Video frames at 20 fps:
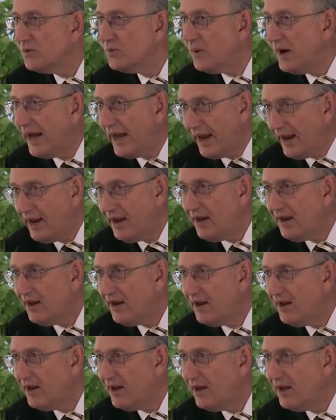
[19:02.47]
away,
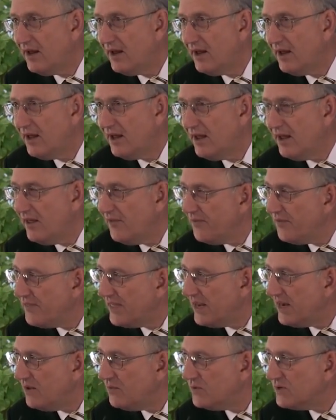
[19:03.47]

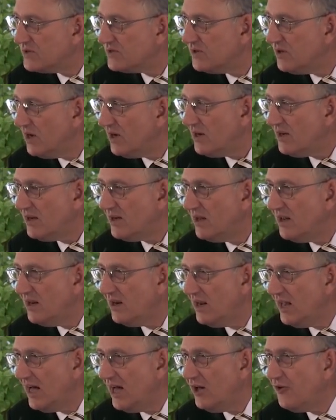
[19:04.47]
then he was not
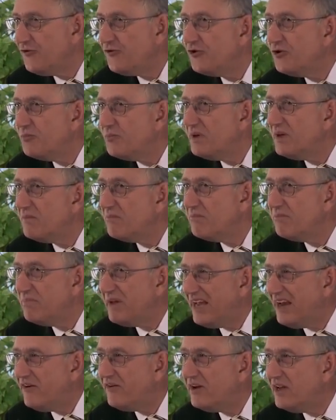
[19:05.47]
allowed to be
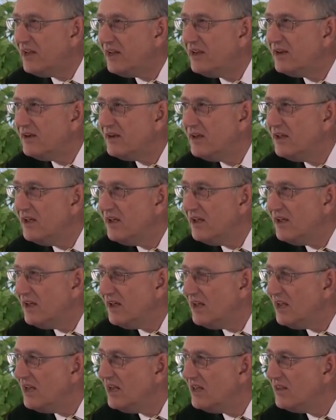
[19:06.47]
buried
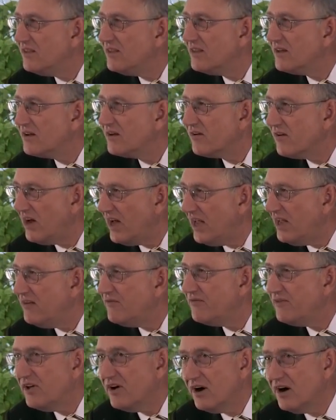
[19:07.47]
in the
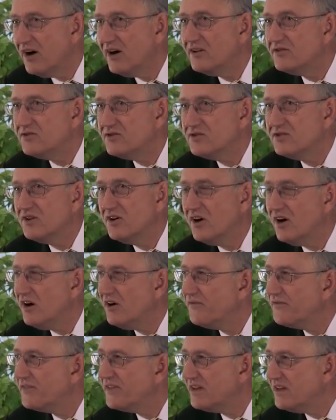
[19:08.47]
graveyards
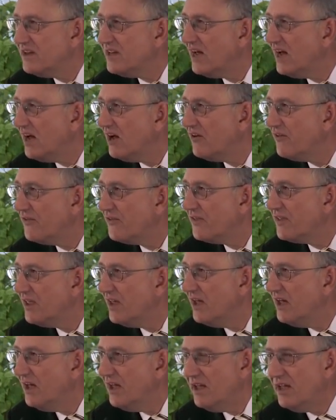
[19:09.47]
of the town.
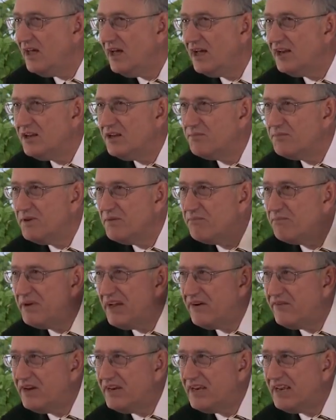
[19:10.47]
He had to be
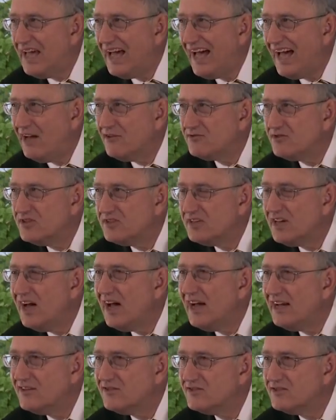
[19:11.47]
buried
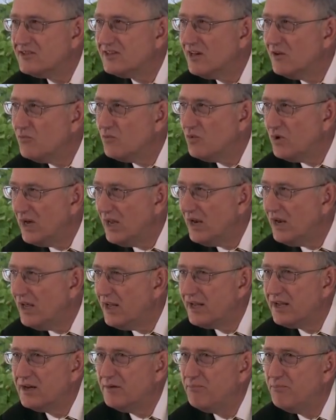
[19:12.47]
outside somewhere
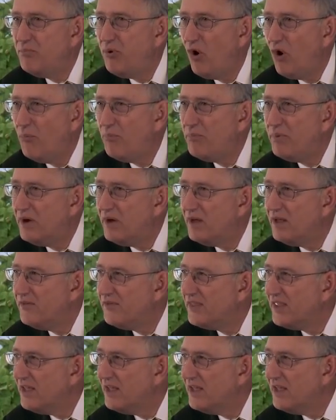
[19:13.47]
like a pauper,